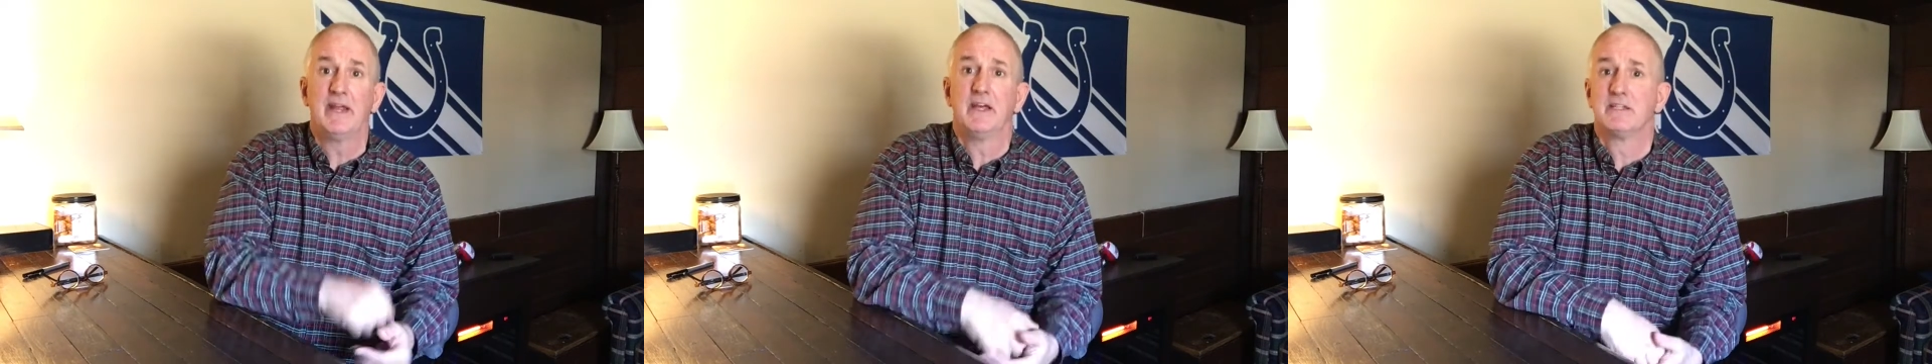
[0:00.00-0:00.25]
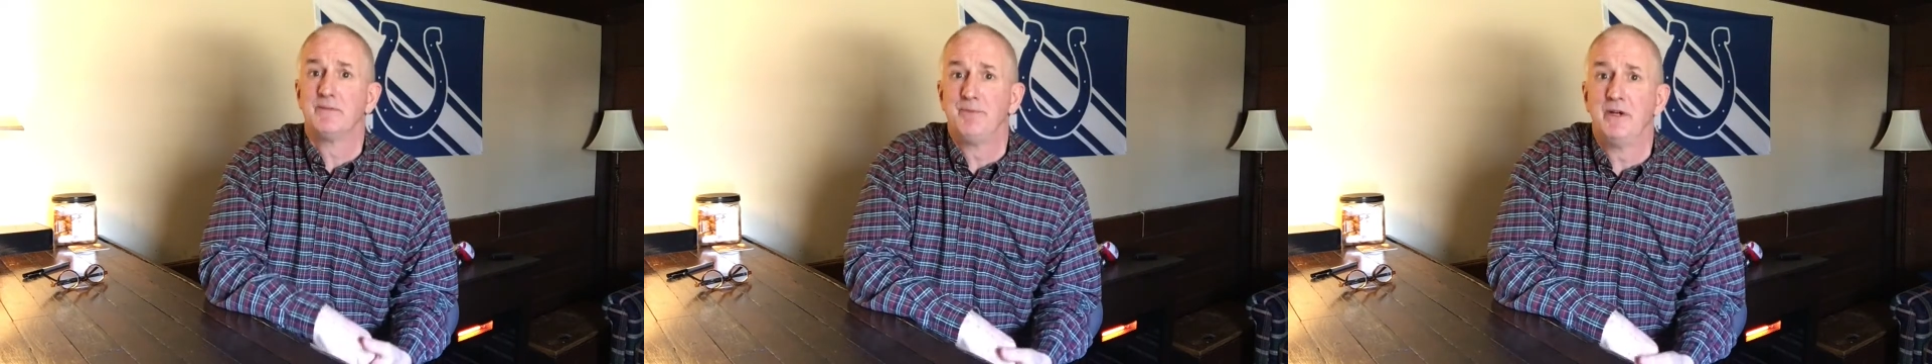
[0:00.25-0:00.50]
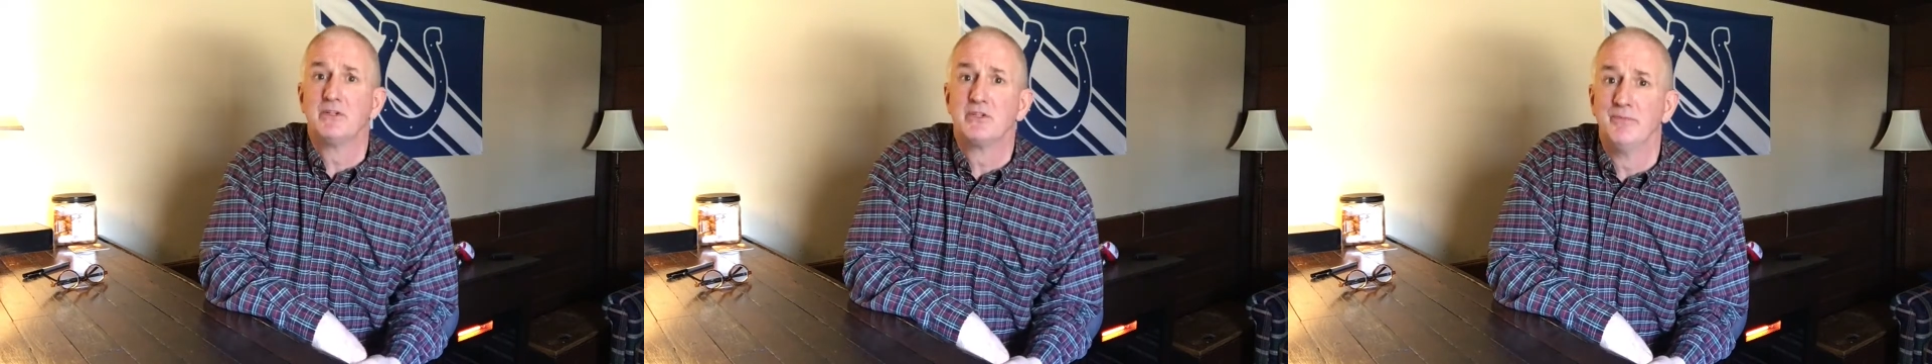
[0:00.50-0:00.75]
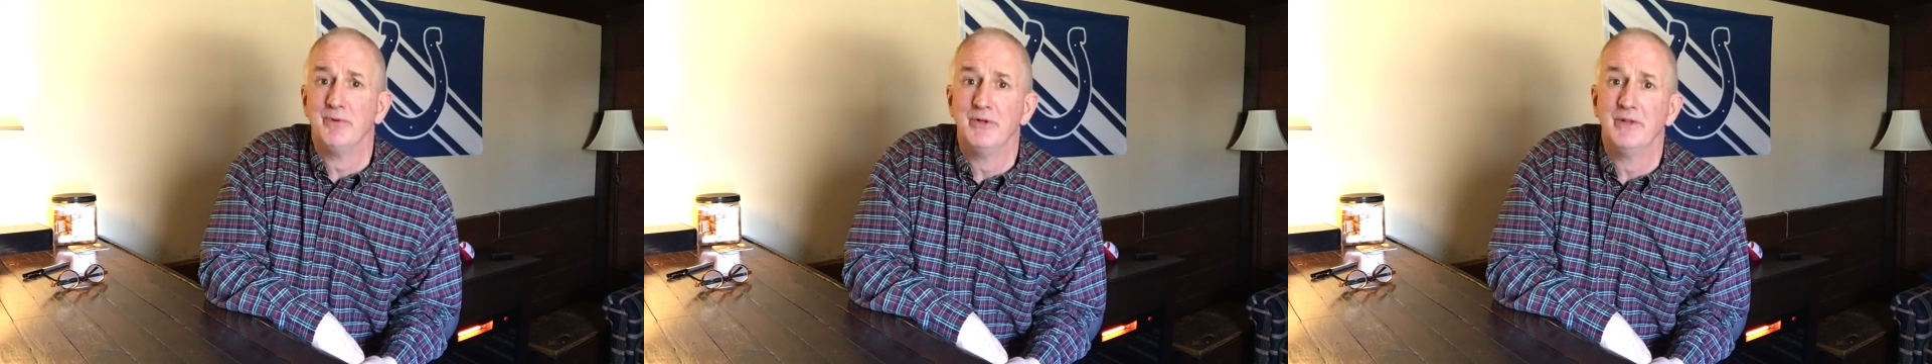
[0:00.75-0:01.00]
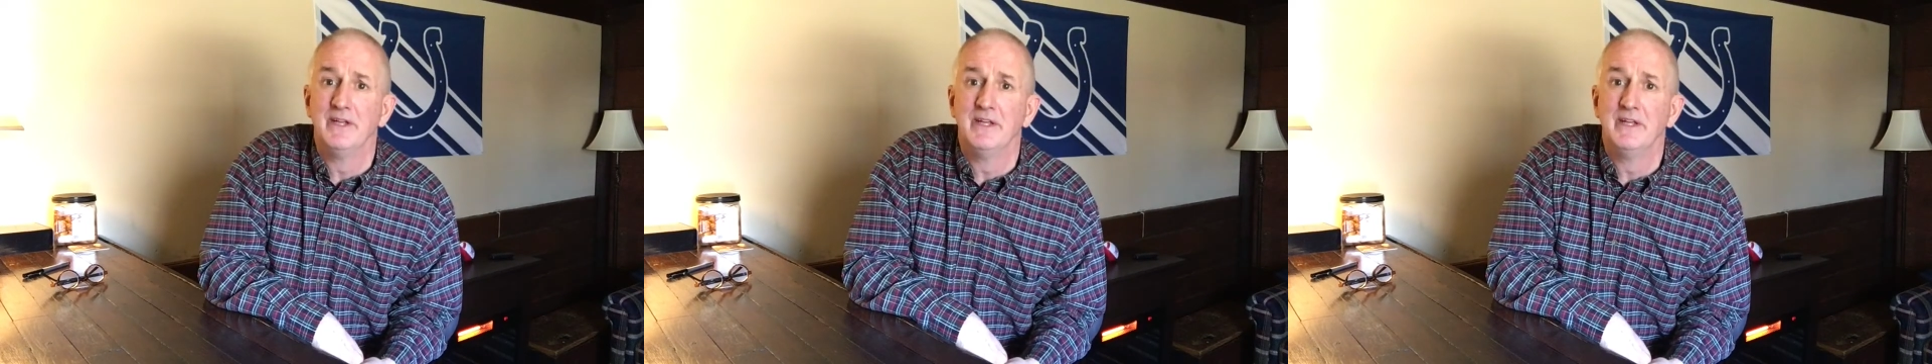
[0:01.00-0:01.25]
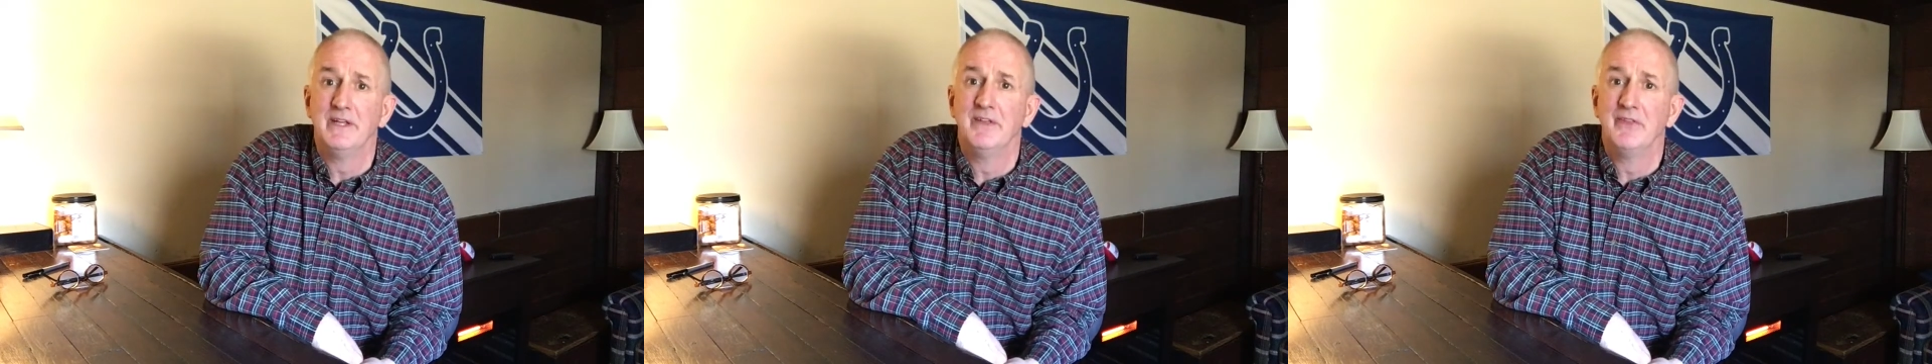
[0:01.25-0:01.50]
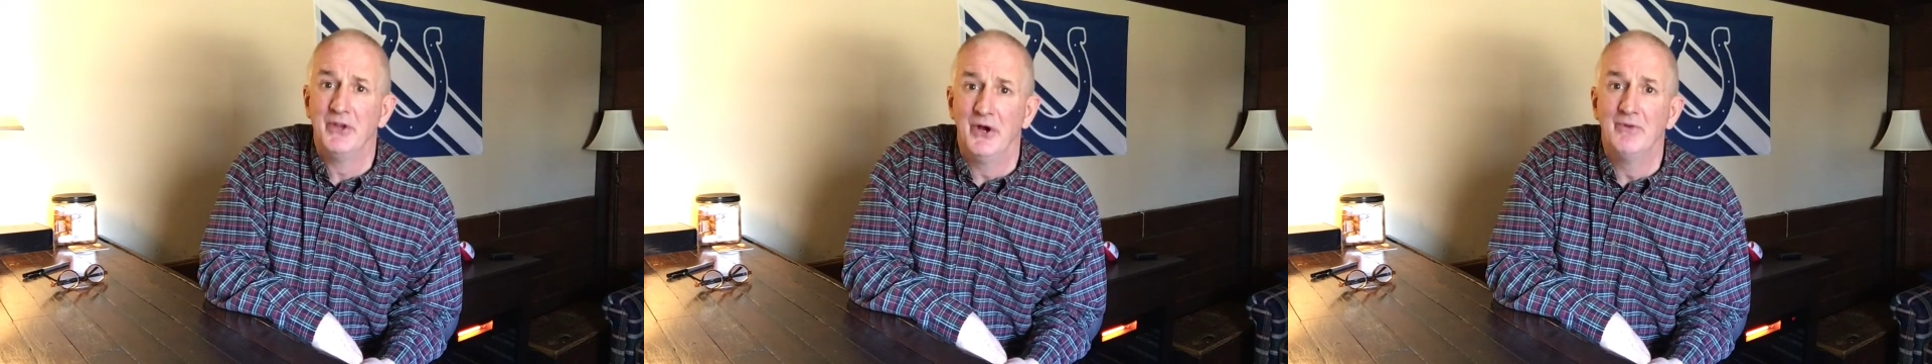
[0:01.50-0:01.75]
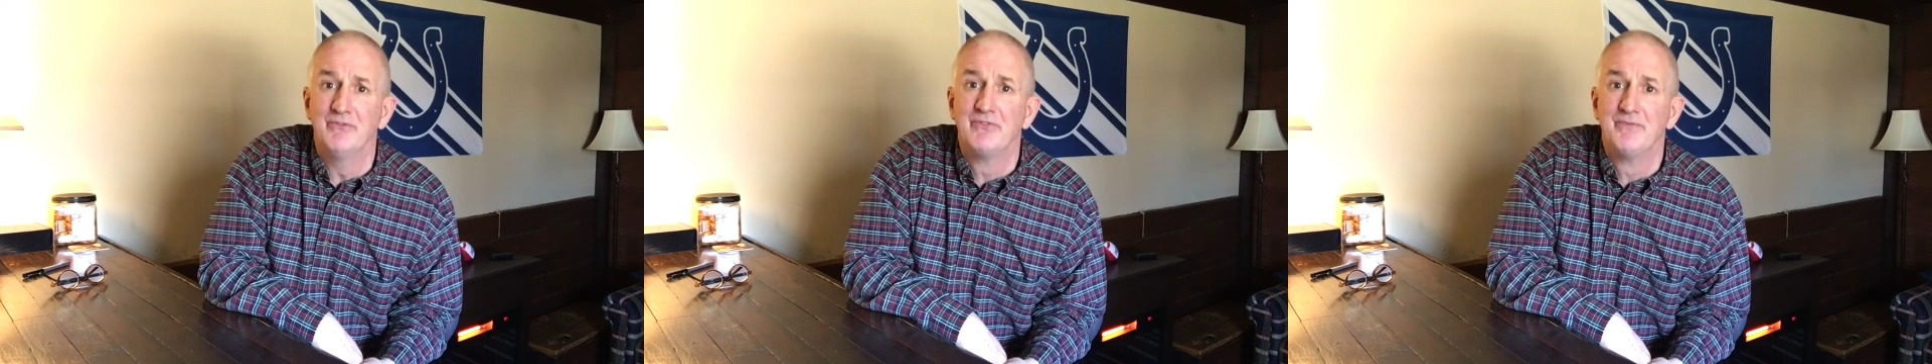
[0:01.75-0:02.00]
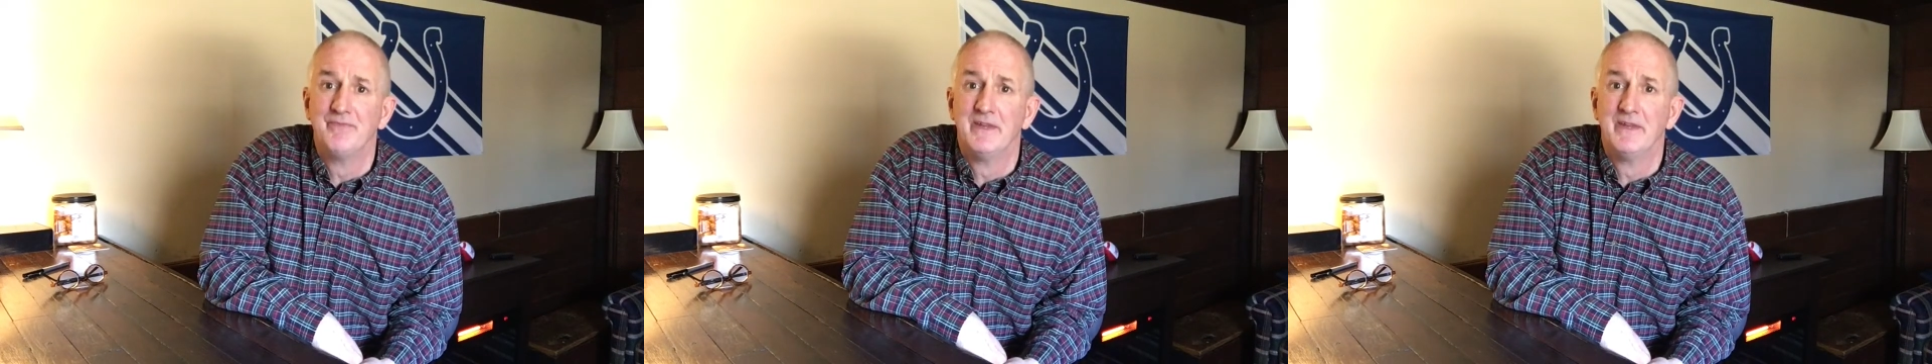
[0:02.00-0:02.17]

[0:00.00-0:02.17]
has to punch the bully in the nose.